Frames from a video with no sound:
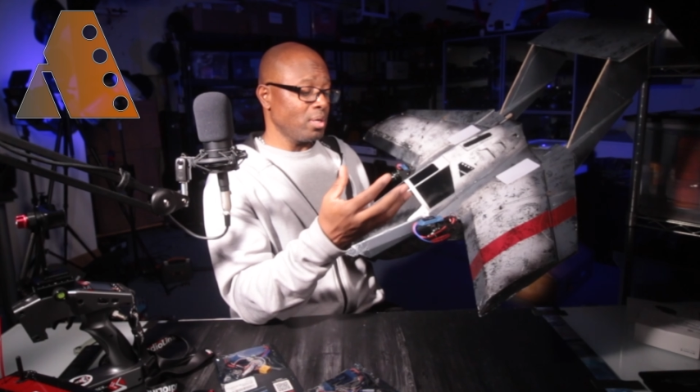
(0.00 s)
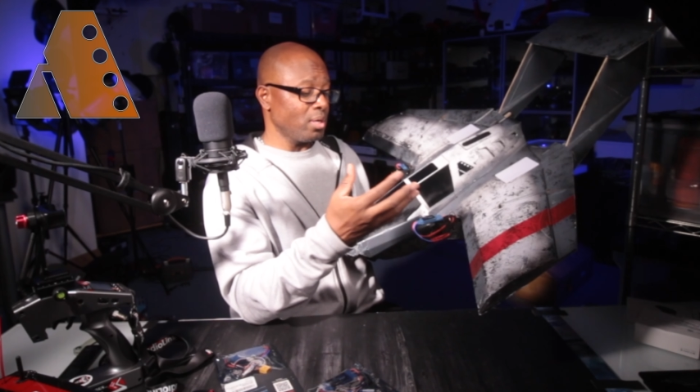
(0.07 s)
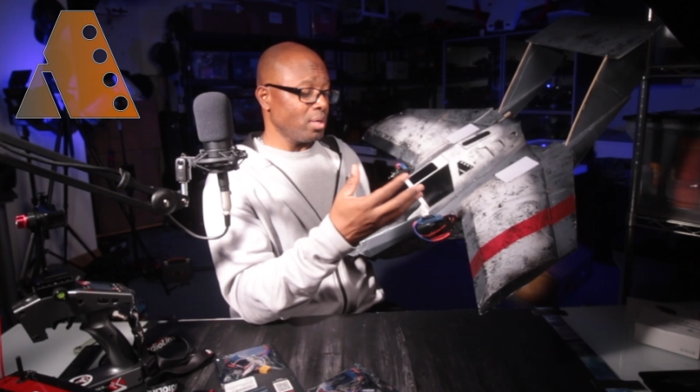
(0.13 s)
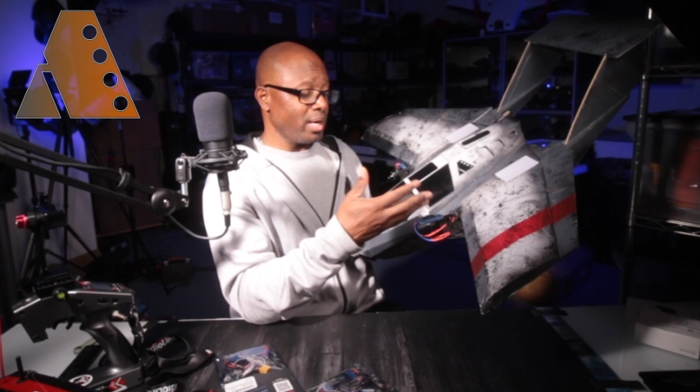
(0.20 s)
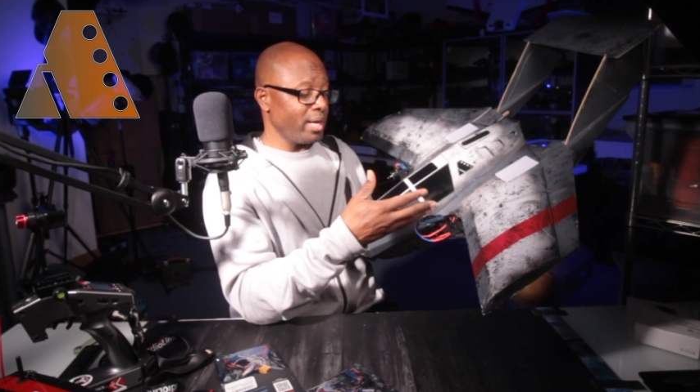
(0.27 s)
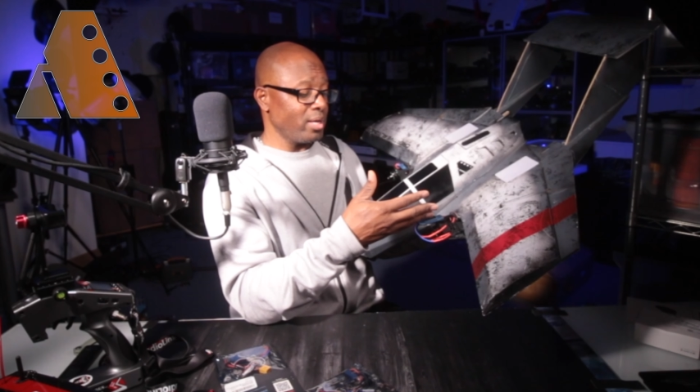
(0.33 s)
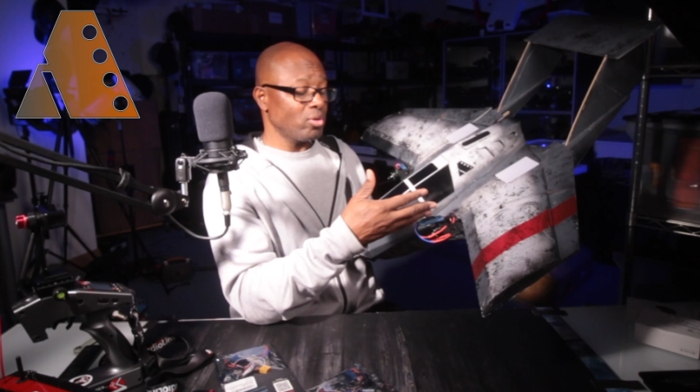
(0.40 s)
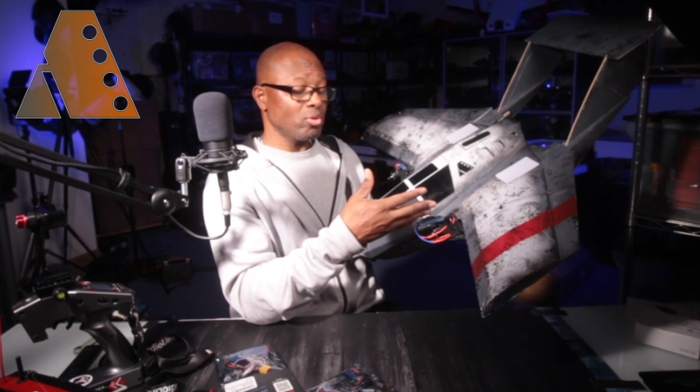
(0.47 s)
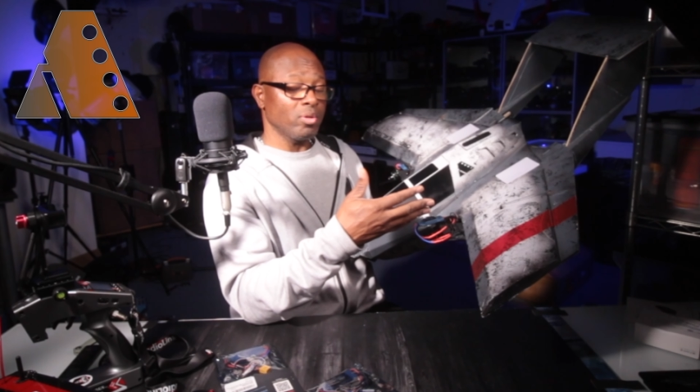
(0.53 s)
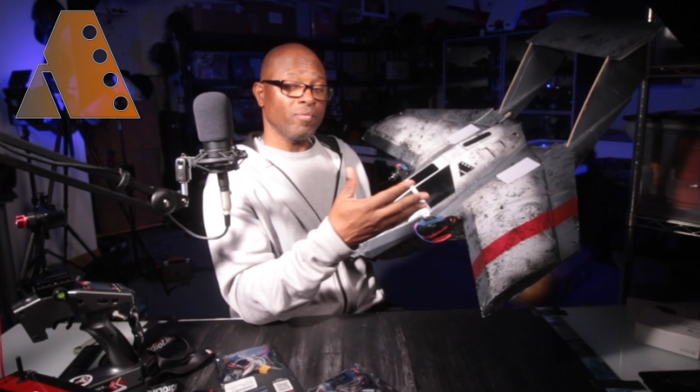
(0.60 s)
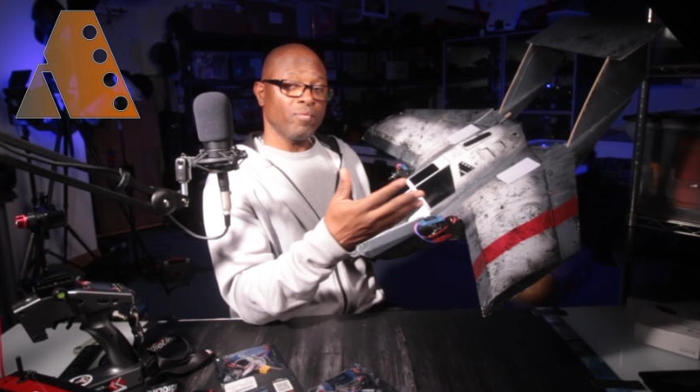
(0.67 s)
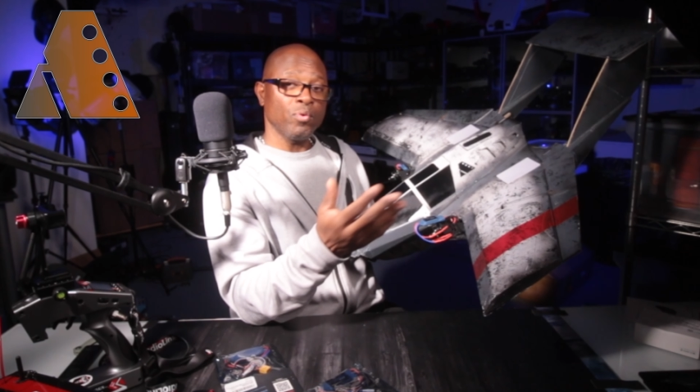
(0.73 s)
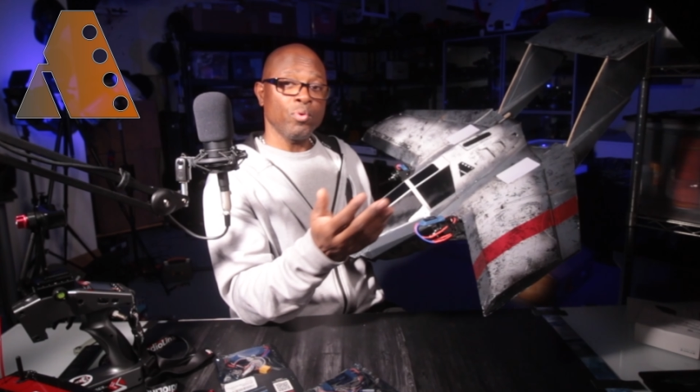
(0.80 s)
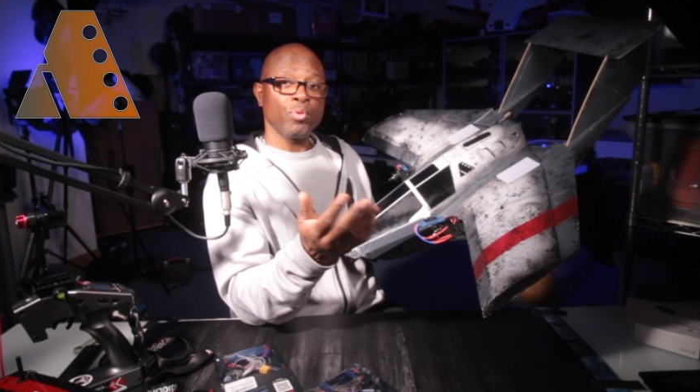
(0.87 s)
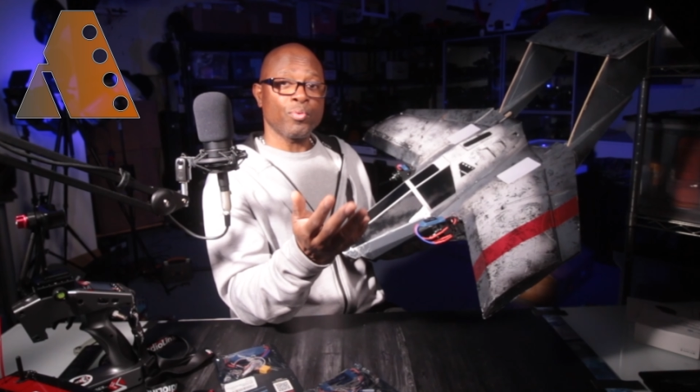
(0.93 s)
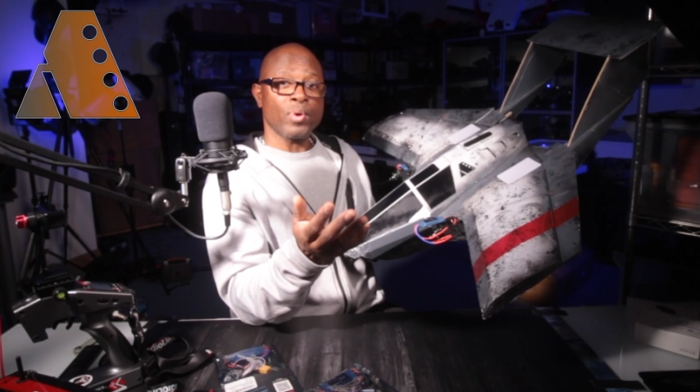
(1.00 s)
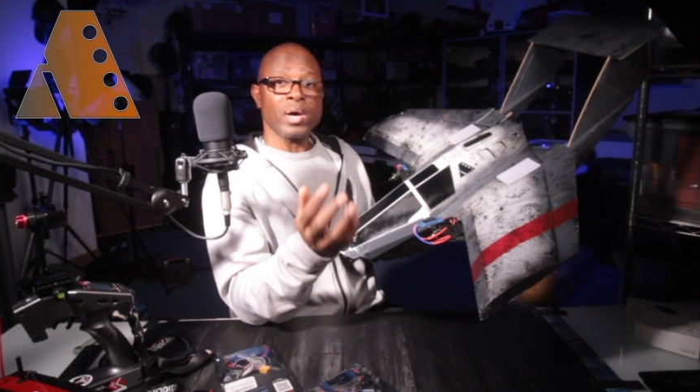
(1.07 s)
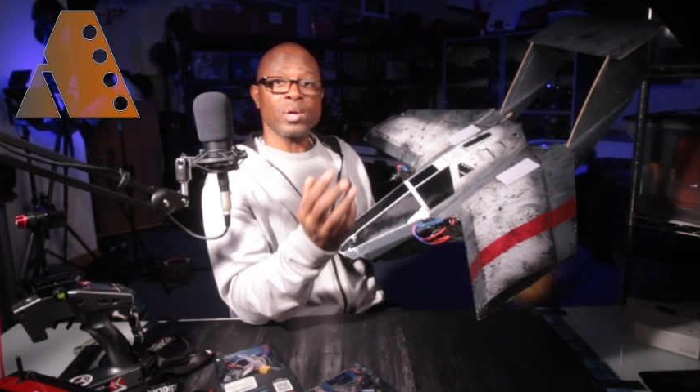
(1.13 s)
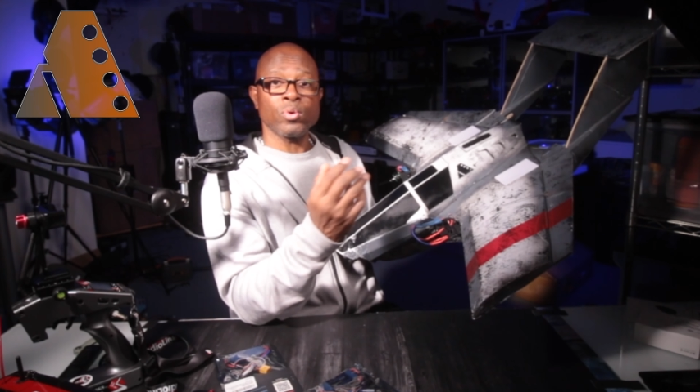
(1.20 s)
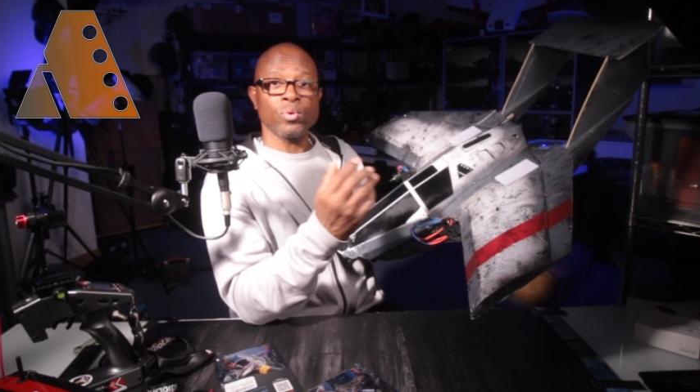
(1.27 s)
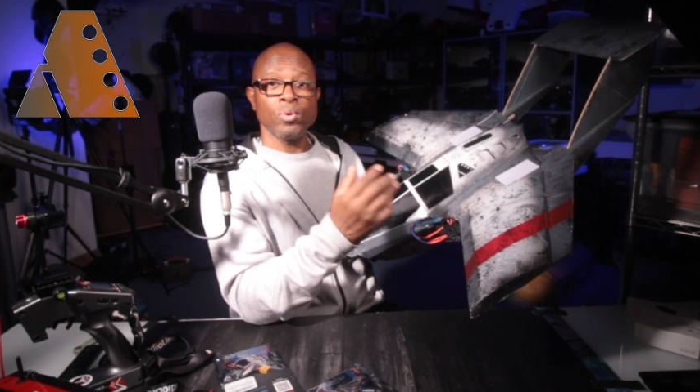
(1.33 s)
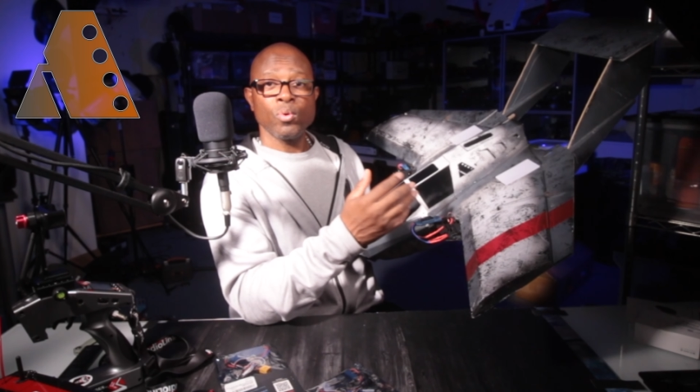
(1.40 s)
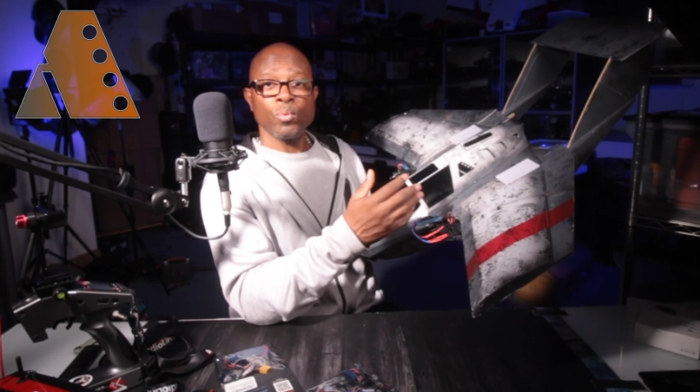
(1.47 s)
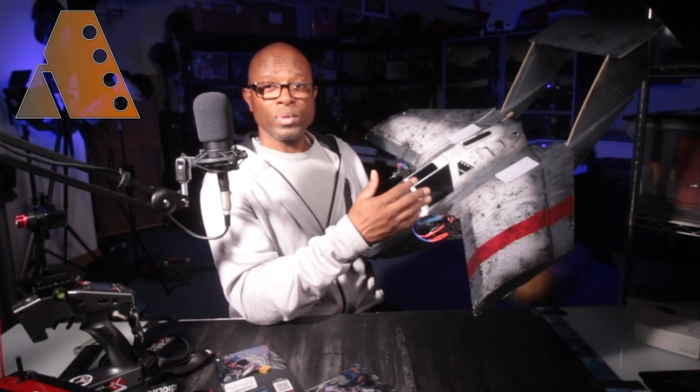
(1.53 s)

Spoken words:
handle the full throttle